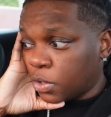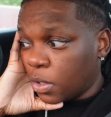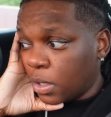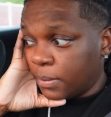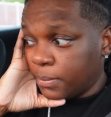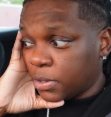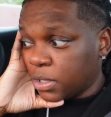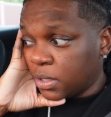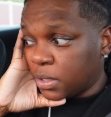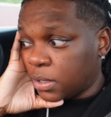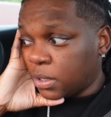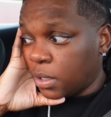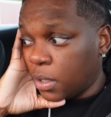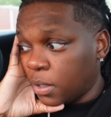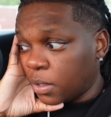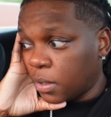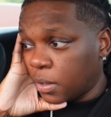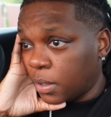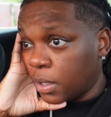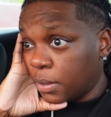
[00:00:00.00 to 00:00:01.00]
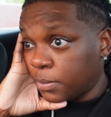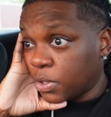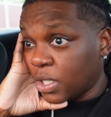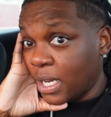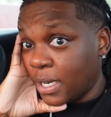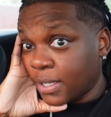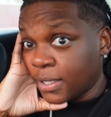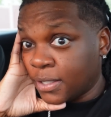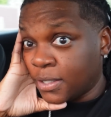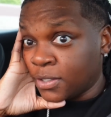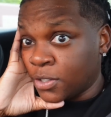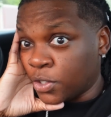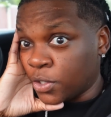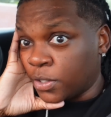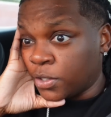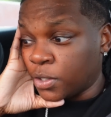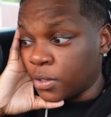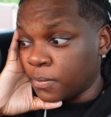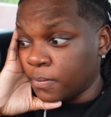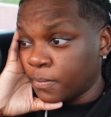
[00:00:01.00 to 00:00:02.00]
So I'm trying to get to the
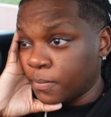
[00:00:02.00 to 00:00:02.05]
charger.